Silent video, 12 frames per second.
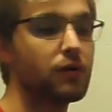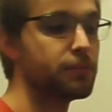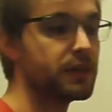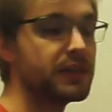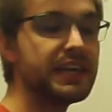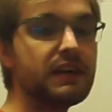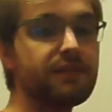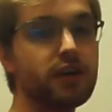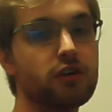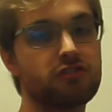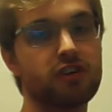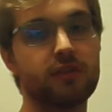Believe in
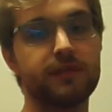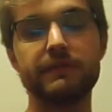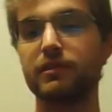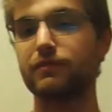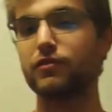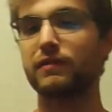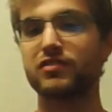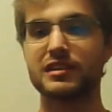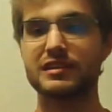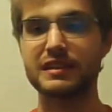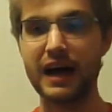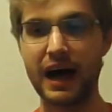yourself, even if you have to
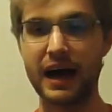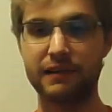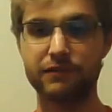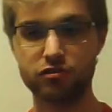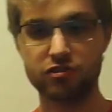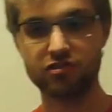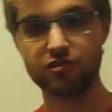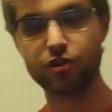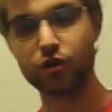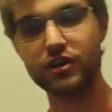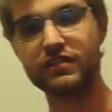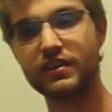lie for just
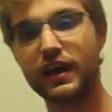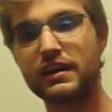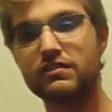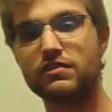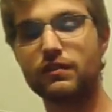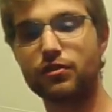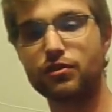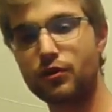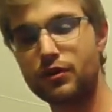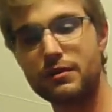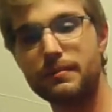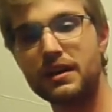30 seconds to
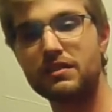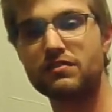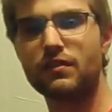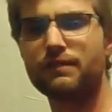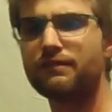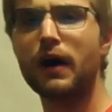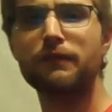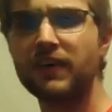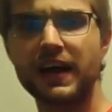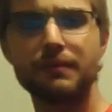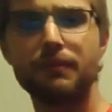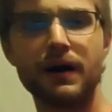30 minutes to a
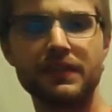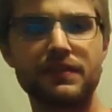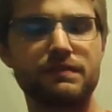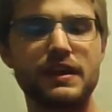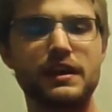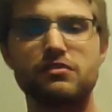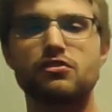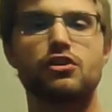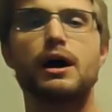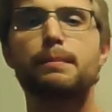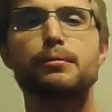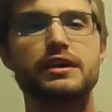fucking month if needed, to a
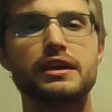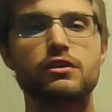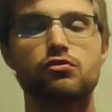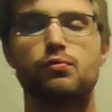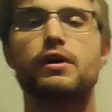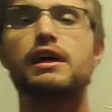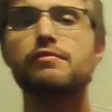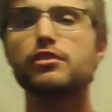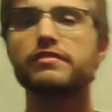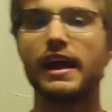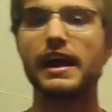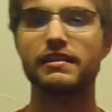couple years, whatever
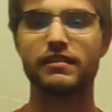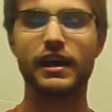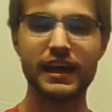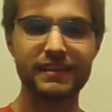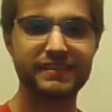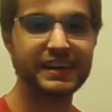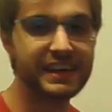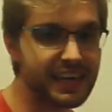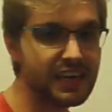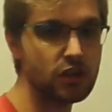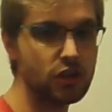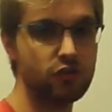it takes to
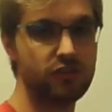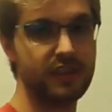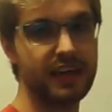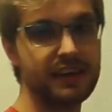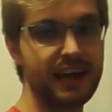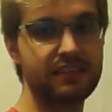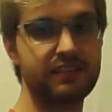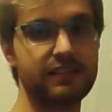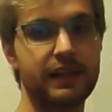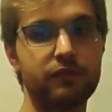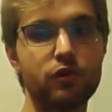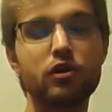get you to that next
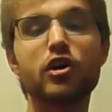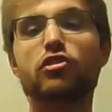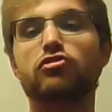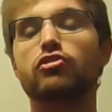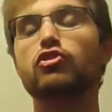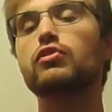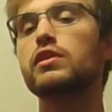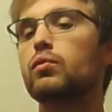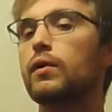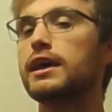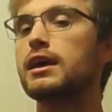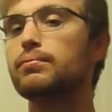level, so you can
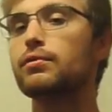wake up